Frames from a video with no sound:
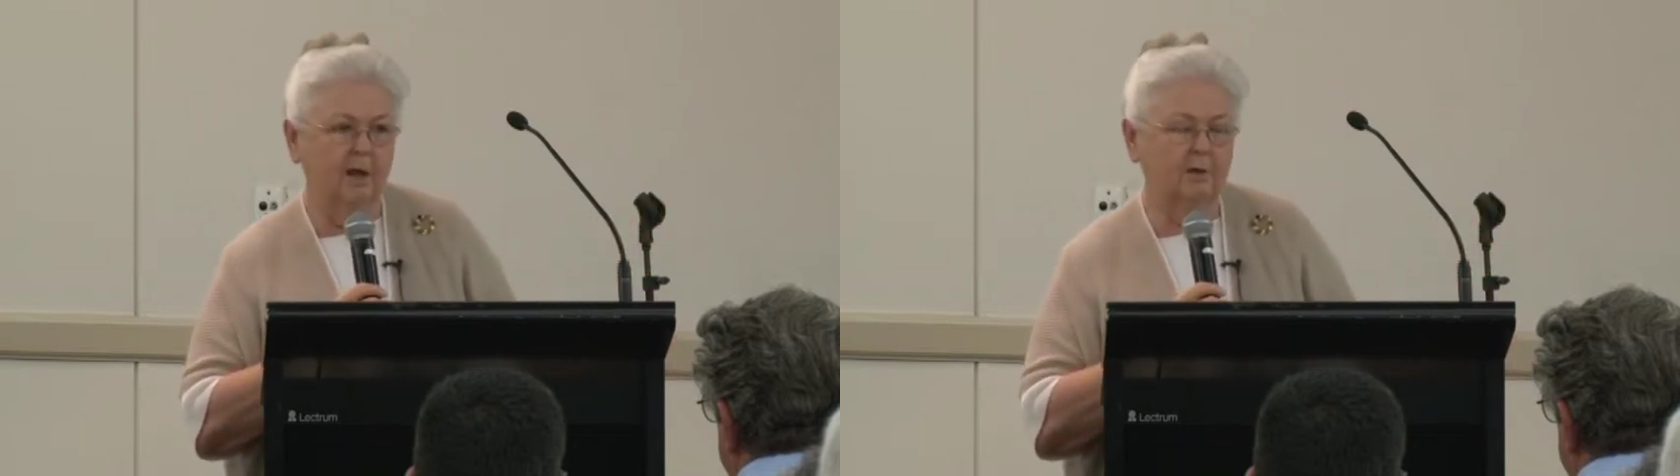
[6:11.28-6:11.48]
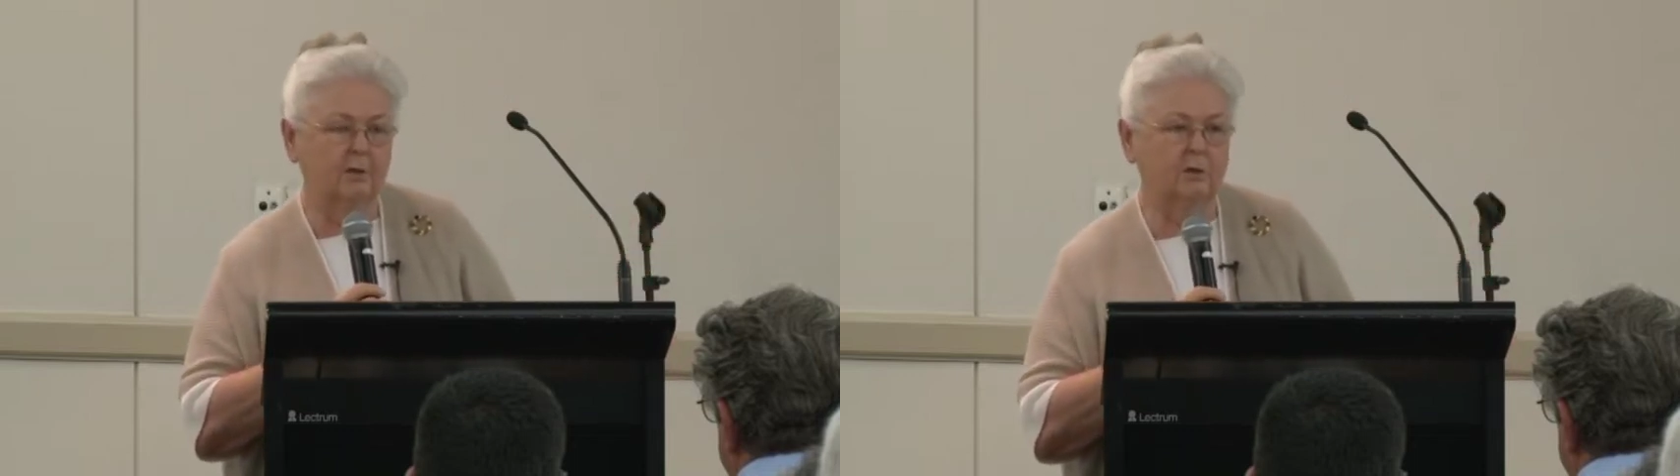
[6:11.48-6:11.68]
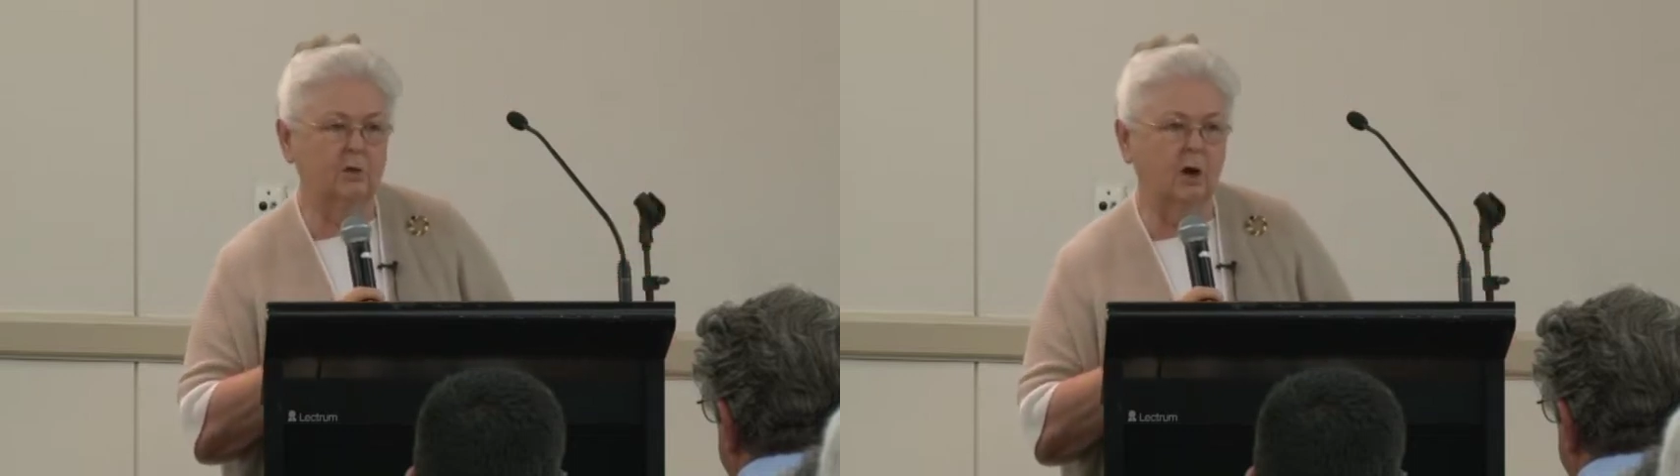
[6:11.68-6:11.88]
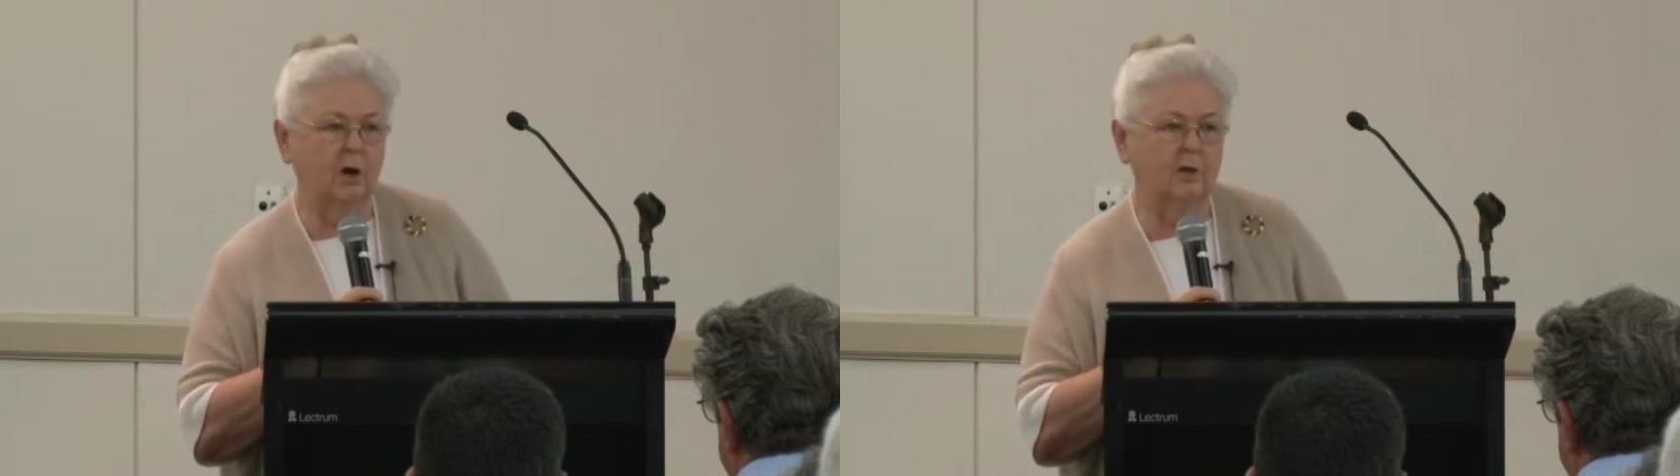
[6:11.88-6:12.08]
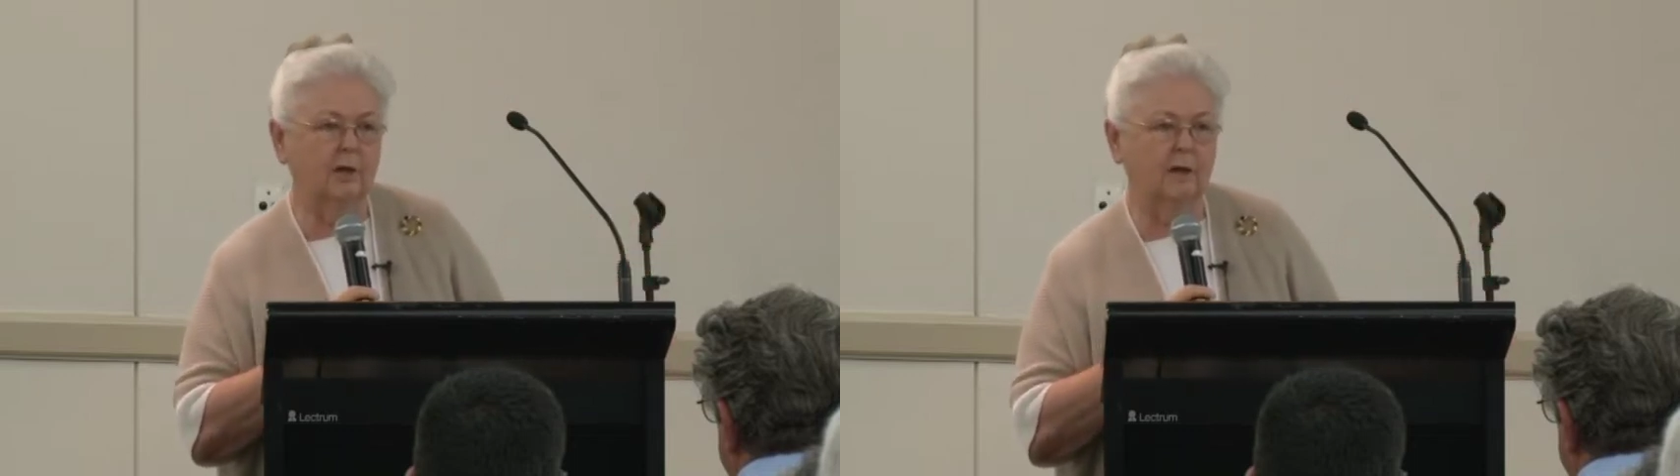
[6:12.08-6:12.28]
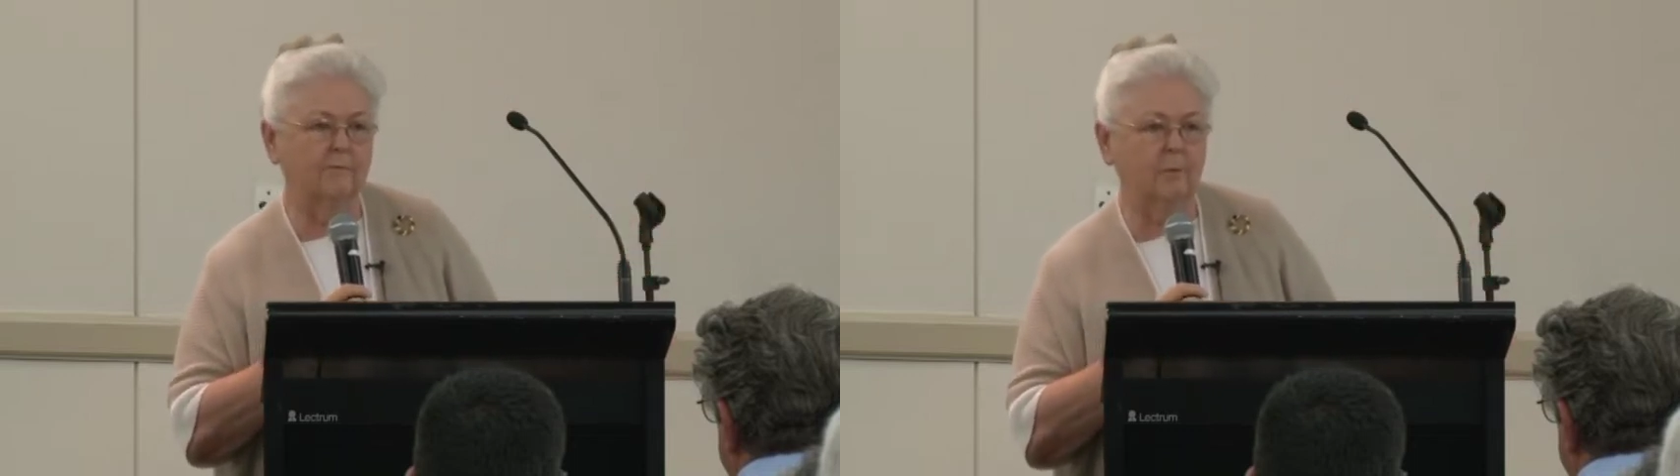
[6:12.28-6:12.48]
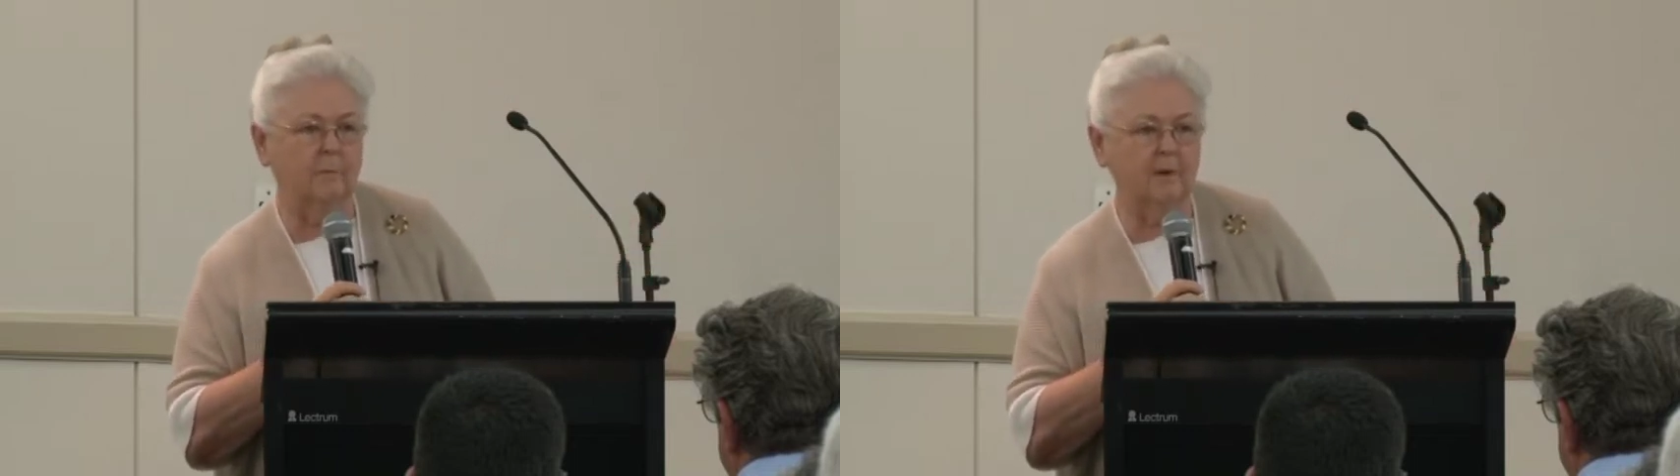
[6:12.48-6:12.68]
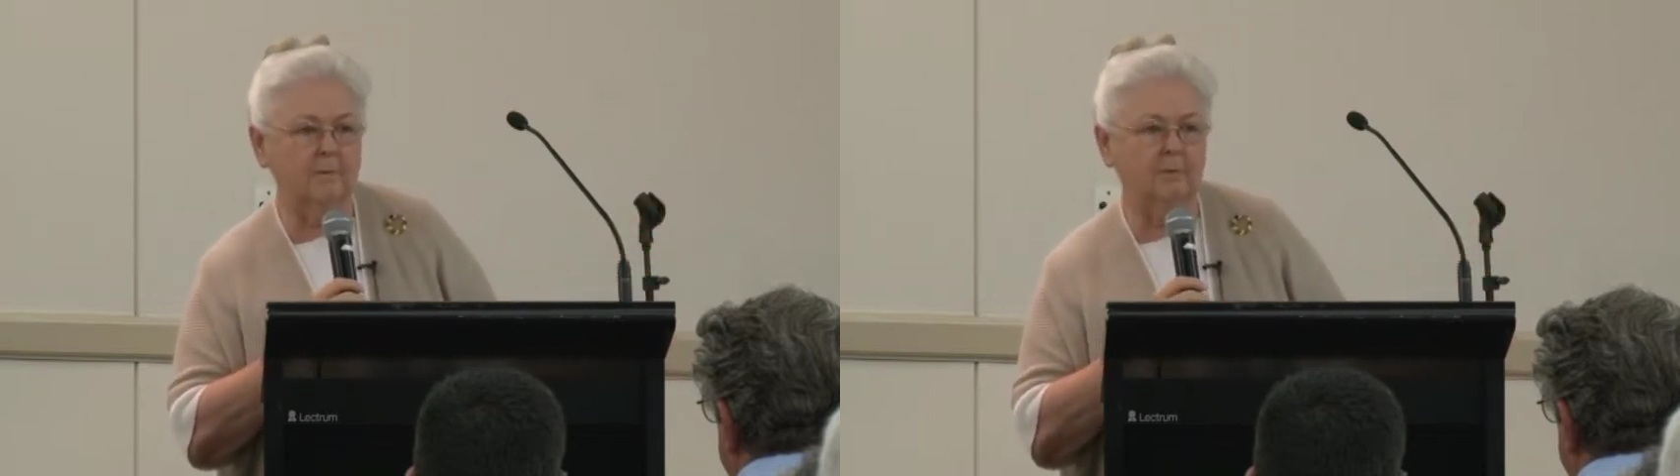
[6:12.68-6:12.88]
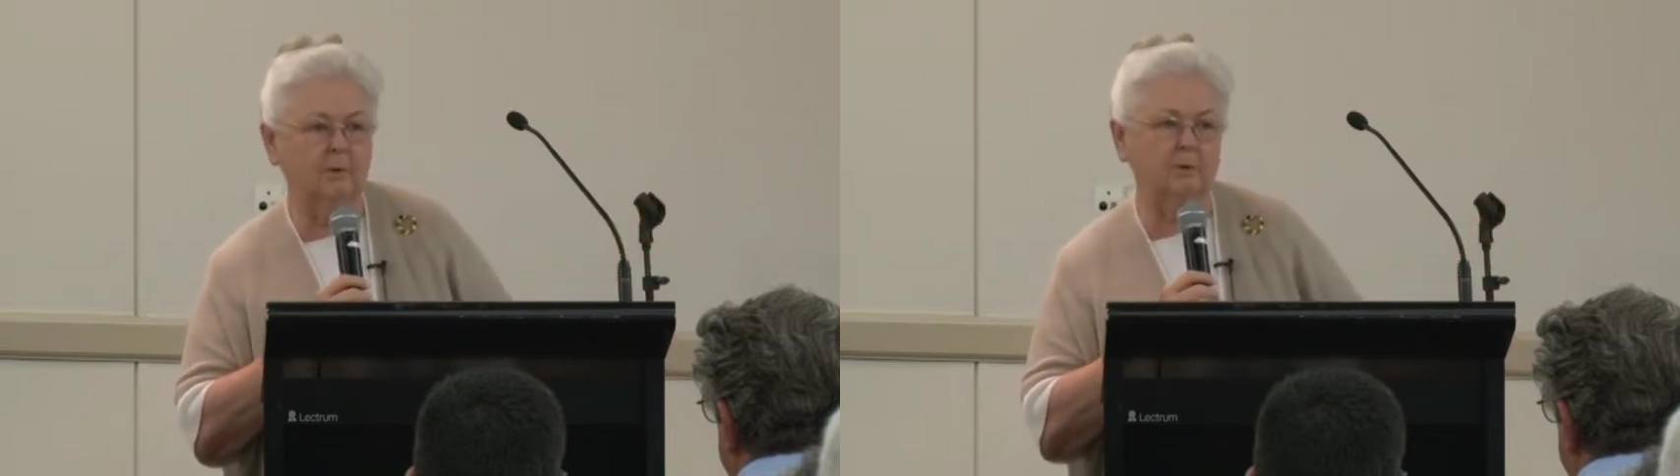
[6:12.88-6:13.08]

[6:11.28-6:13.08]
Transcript: to start looking for people